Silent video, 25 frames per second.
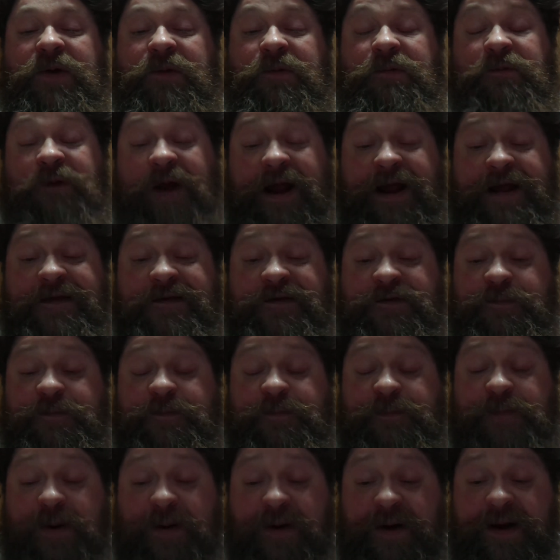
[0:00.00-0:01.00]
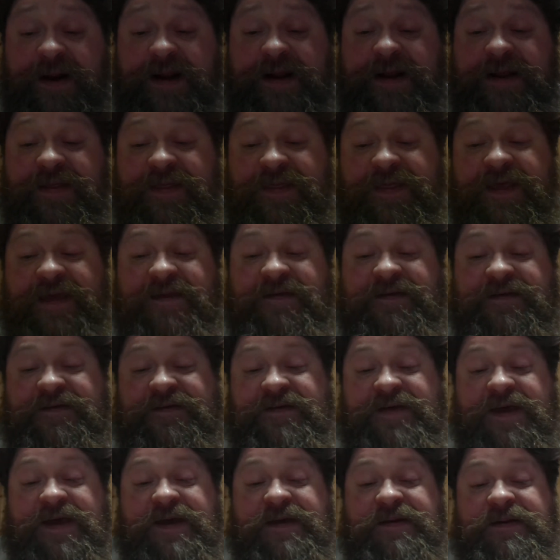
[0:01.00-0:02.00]
Rice pudding, they
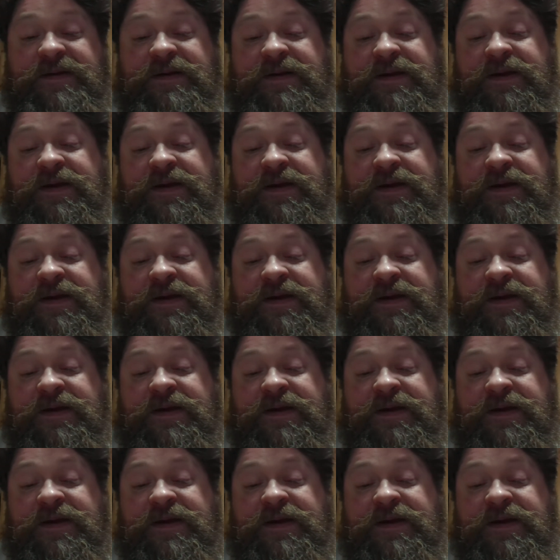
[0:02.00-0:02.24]
said.